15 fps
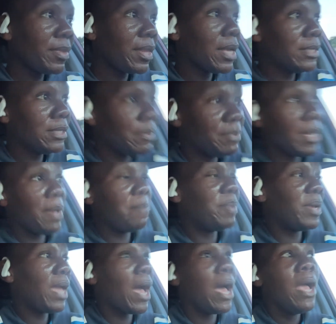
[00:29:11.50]
sometime.
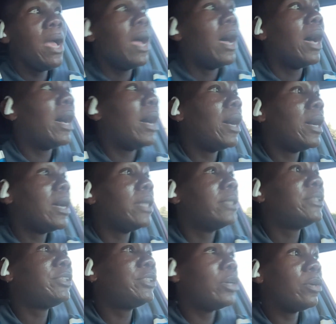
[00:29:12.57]
But yeah, uh,
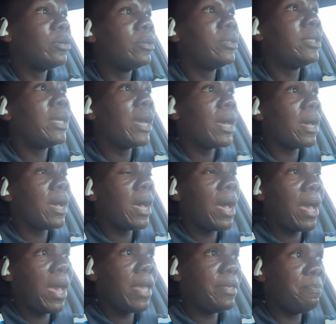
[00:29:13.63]
so yeah,
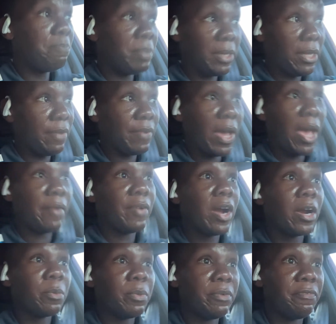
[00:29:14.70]
I believe I have
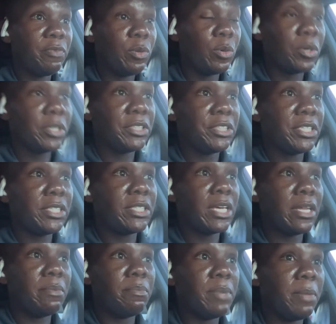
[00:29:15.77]
hardwood floors. She
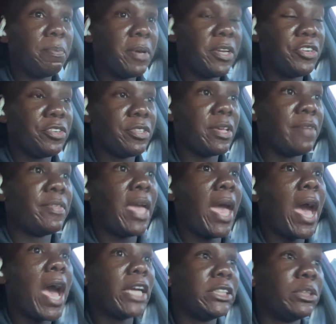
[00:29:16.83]
sent me pictures of the
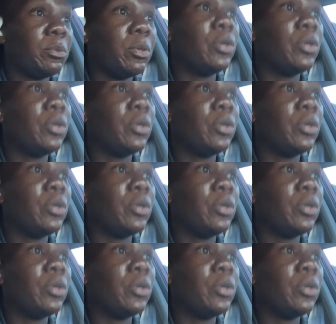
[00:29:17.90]
actual